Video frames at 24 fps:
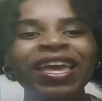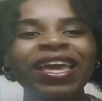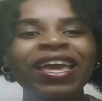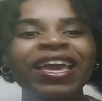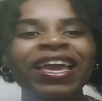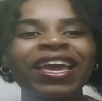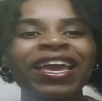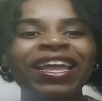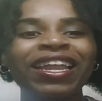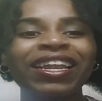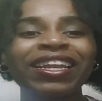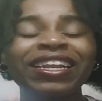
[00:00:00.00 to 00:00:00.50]

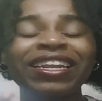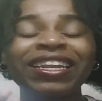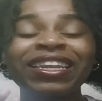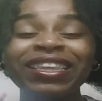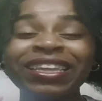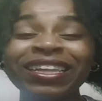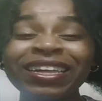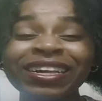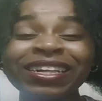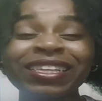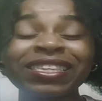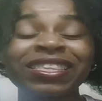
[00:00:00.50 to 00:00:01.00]
It
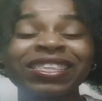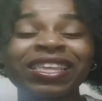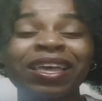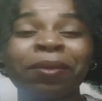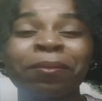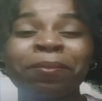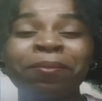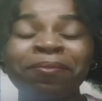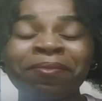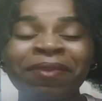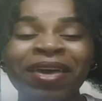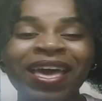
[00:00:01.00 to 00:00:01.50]
looks
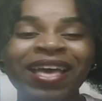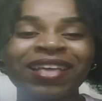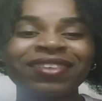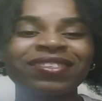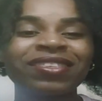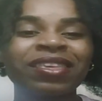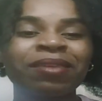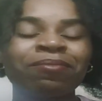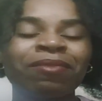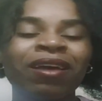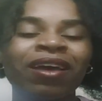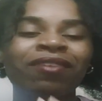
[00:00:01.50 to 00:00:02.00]
a mess
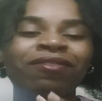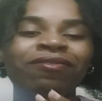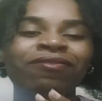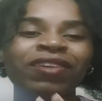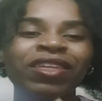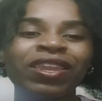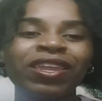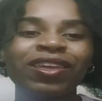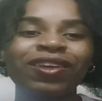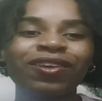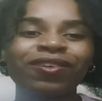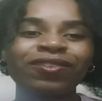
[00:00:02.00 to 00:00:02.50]
and my
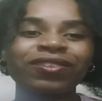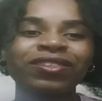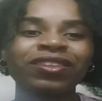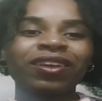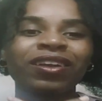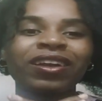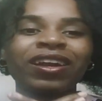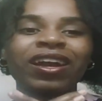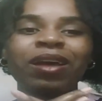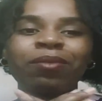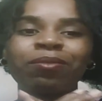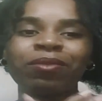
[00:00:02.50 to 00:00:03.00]
videos
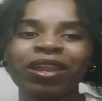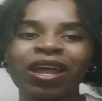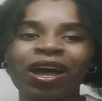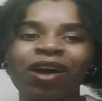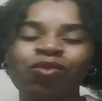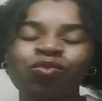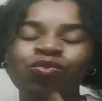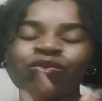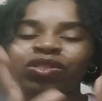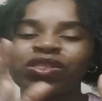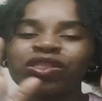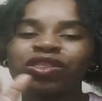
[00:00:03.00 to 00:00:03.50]
are coming
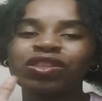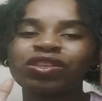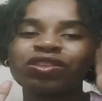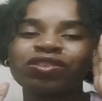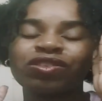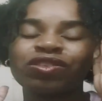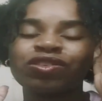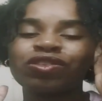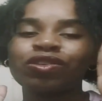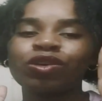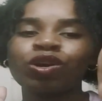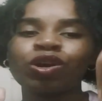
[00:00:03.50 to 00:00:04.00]
out with
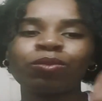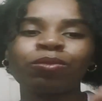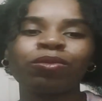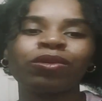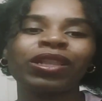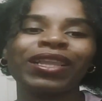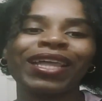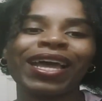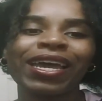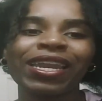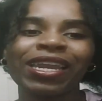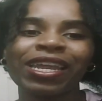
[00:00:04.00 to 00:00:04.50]
just terrible
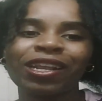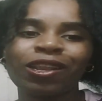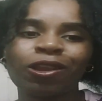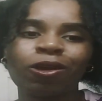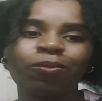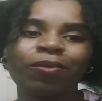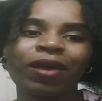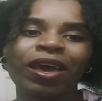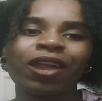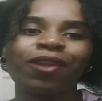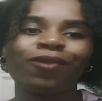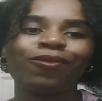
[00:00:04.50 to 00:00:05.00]
lighting no
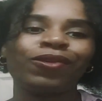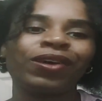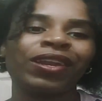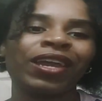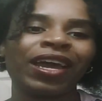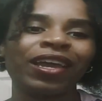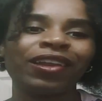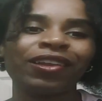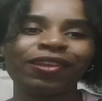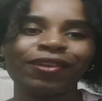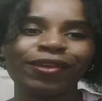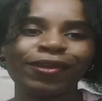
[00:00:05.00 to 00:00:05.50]
matter what
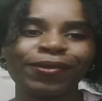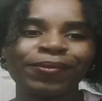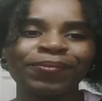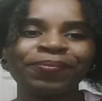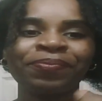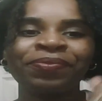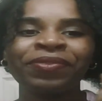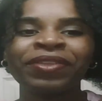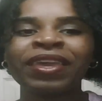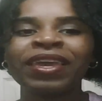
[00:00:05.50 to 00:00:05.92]
I do.